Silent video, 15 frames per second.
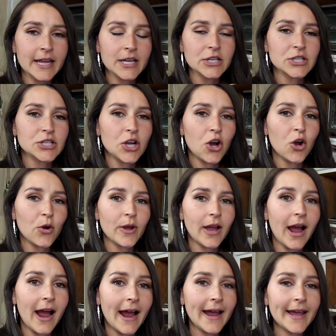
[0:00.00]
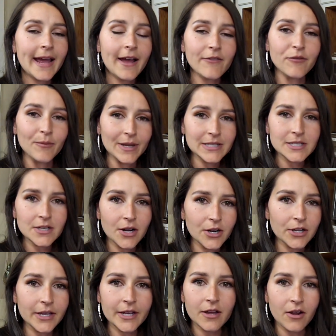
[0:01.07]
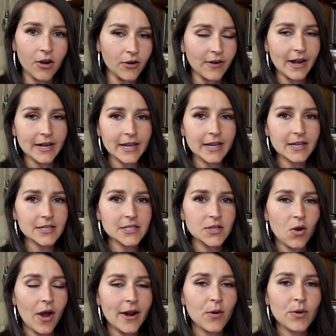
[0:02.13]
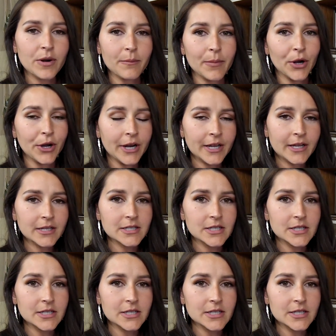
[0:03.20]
So I have minced garlic already, so I don't wanna burn it.